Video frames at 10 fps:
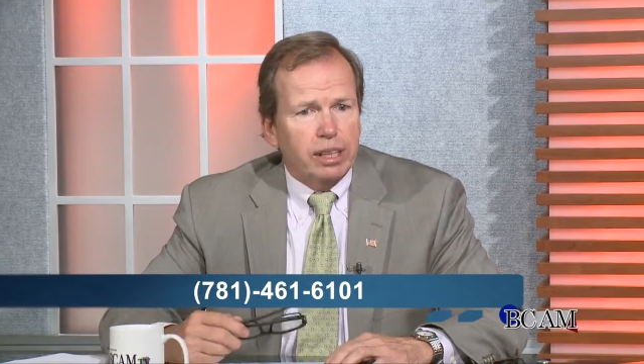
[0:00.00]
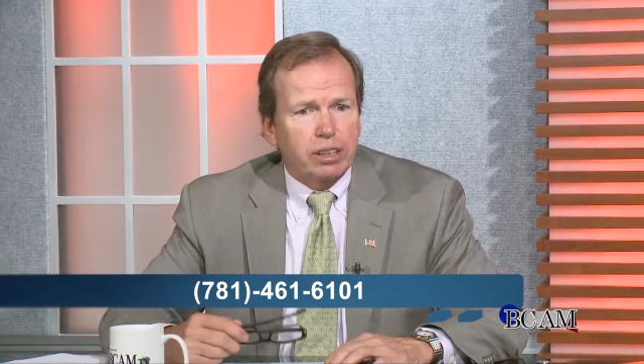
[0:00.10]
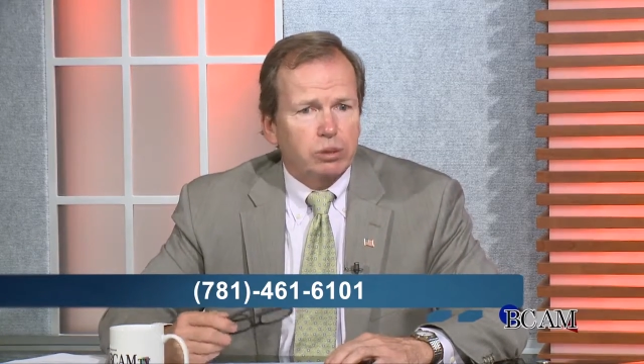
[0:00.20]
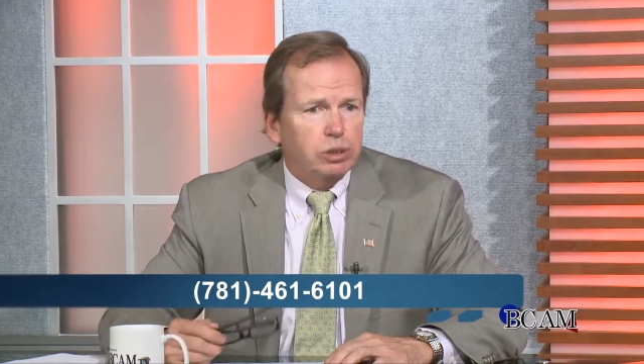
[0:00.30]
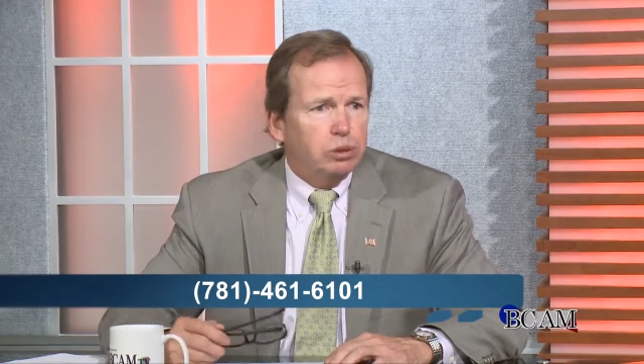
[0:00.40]

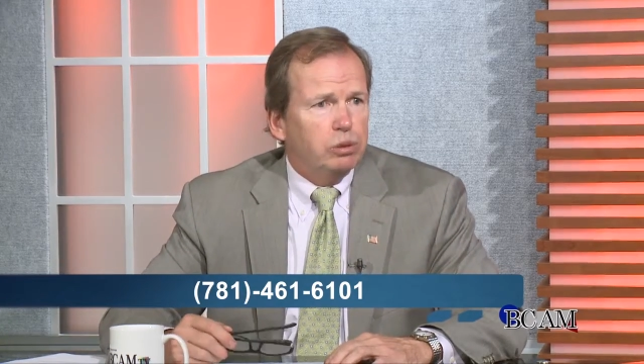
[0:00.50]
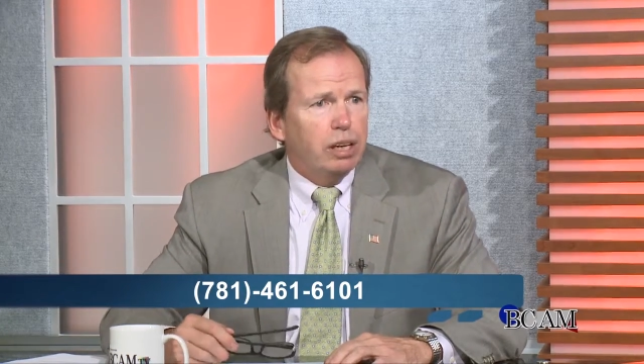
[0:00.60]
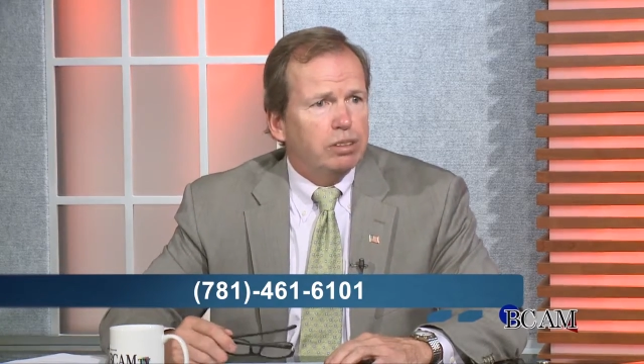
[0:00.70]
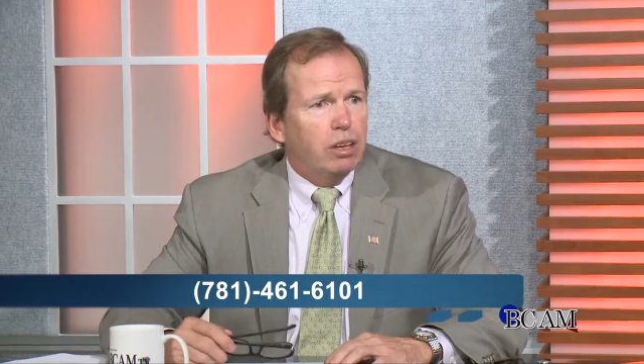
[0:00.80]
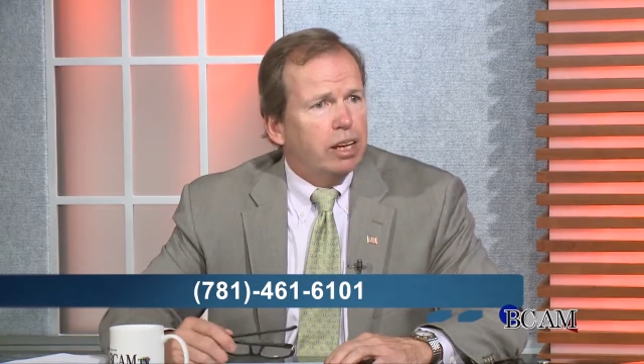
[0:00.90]
because we do
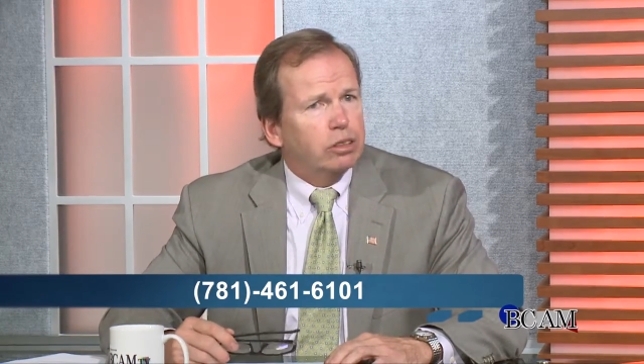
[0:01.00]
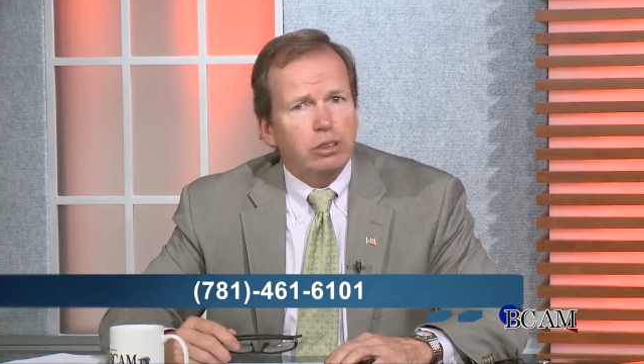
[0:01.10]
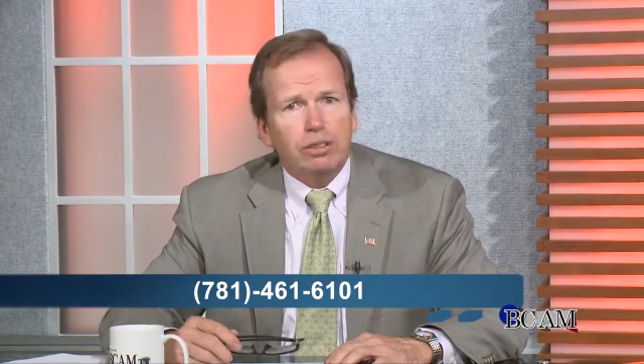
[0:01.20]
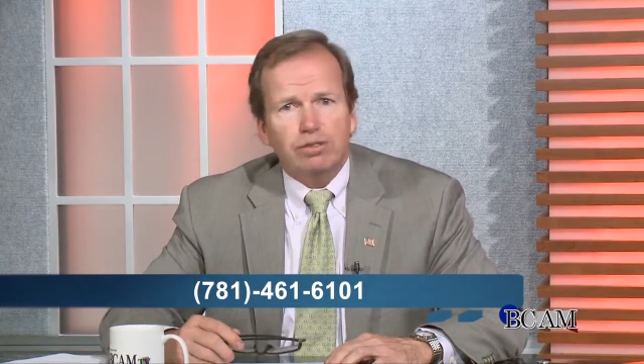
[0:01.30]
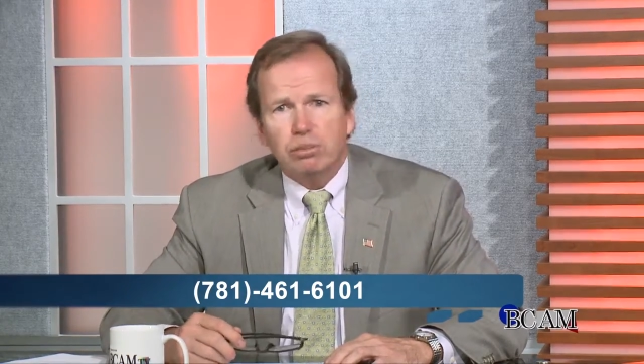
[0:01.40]
have a lot of
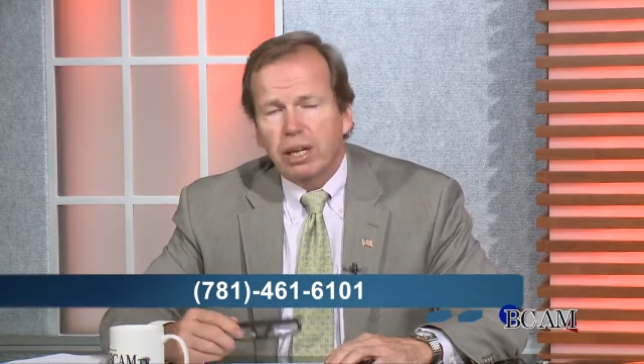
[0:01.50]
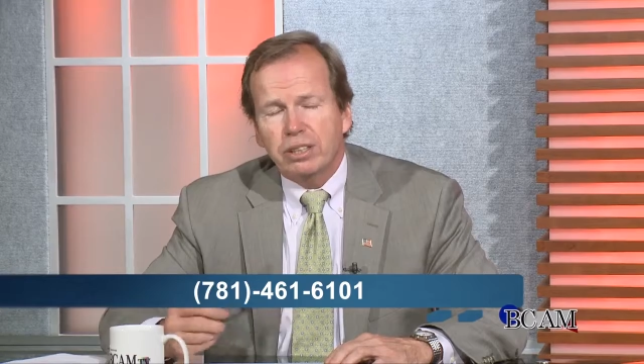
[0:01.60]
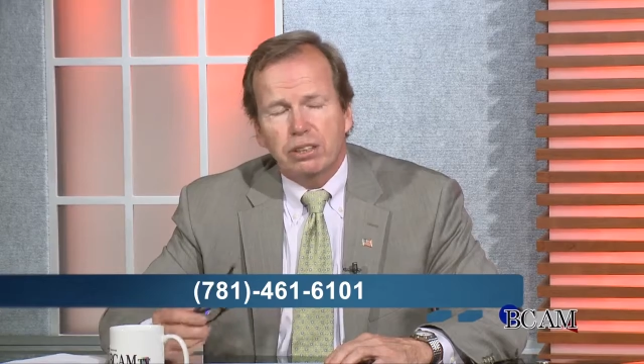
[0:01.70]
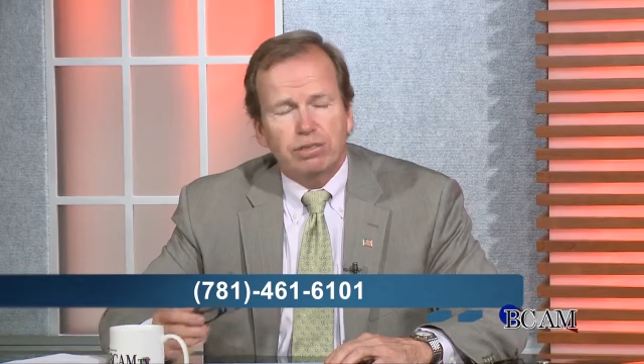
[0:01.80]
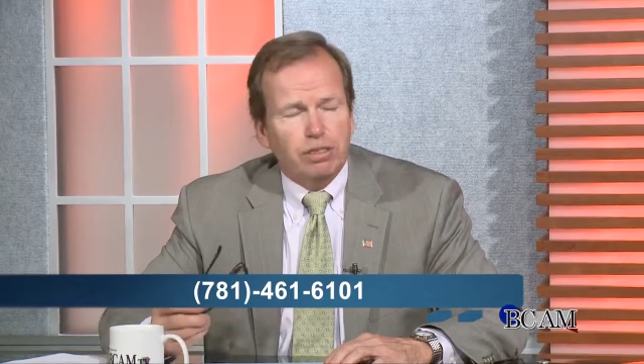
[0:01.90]
good
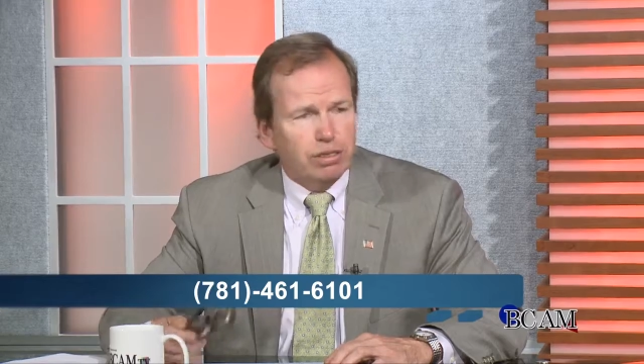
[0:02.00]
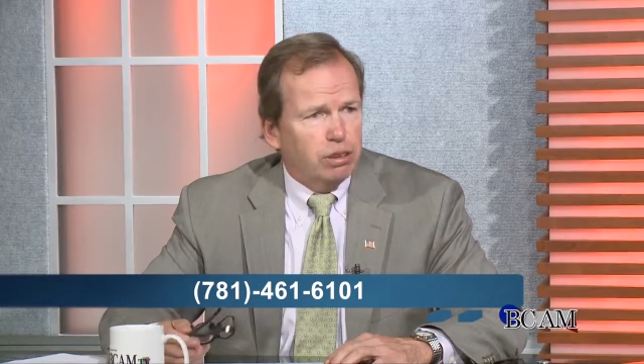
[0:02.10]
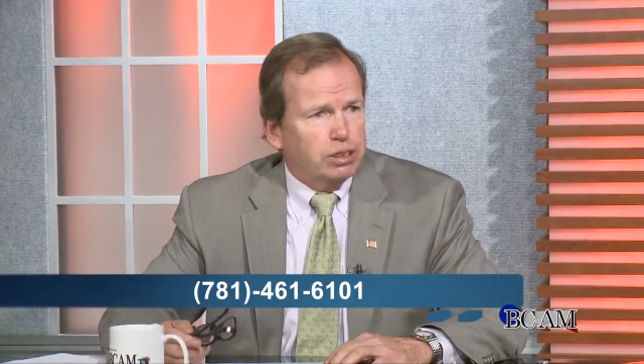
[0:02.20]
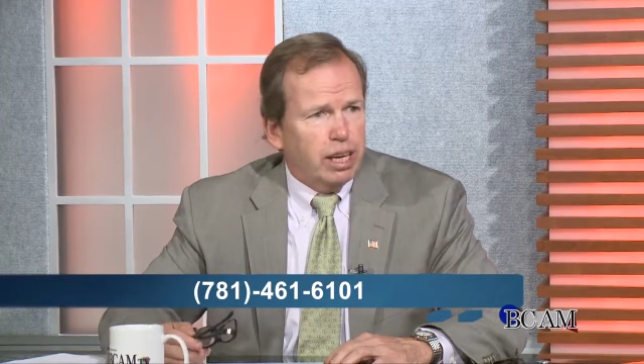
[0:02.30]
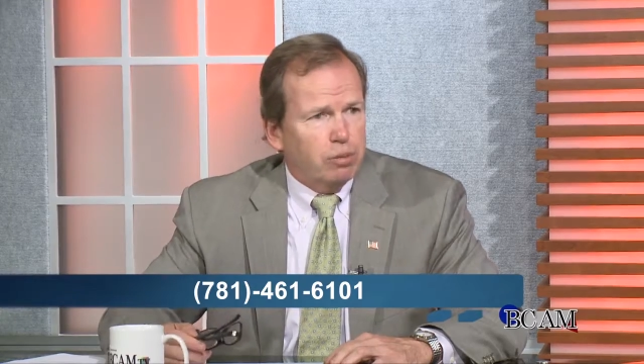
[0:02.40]
information for
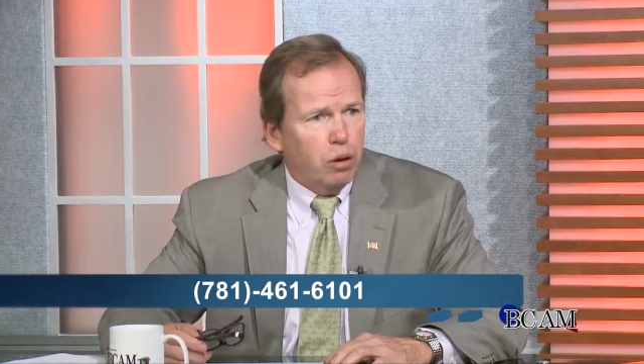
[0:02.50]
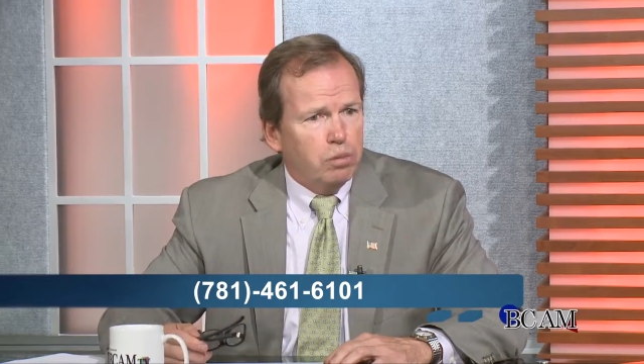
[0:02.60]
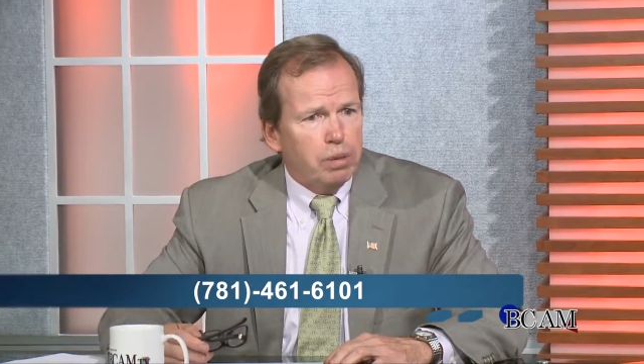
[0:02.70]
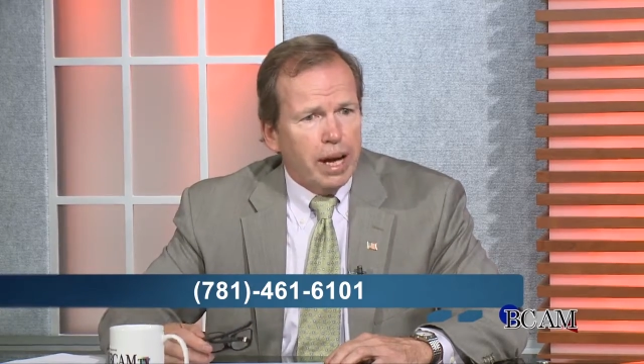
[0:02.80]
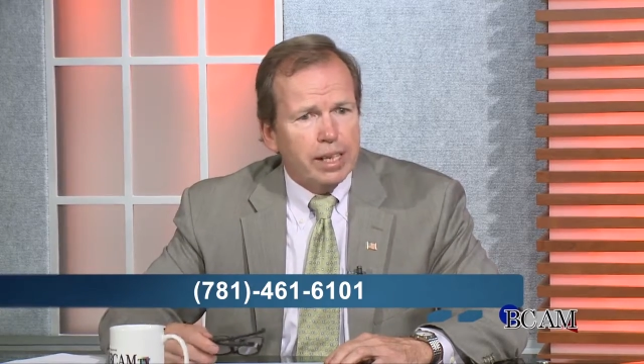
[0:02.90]
first-time
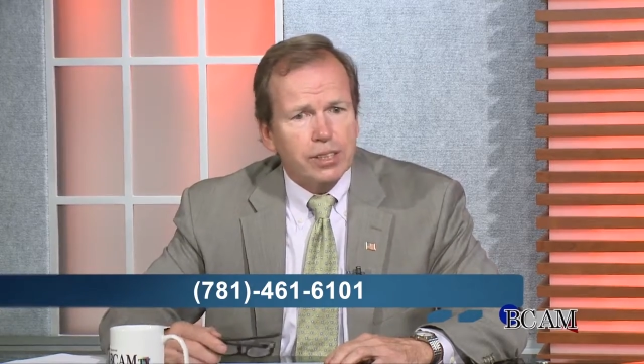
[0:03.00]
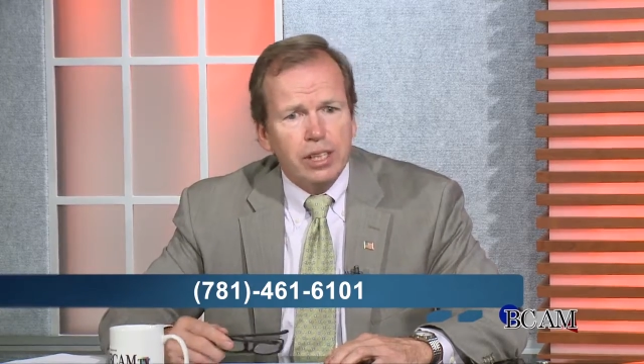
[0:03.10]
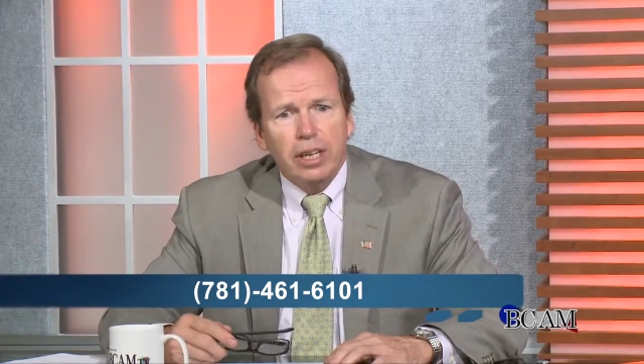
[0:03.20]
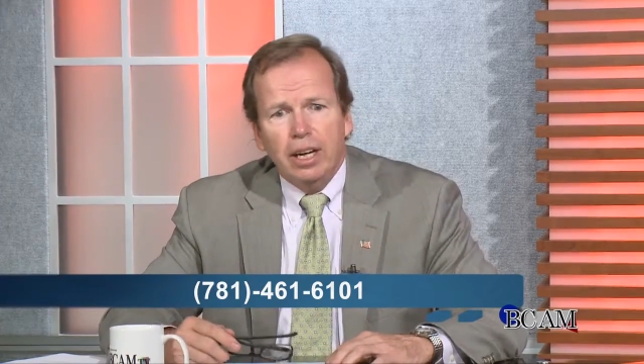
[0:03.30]
home buyers.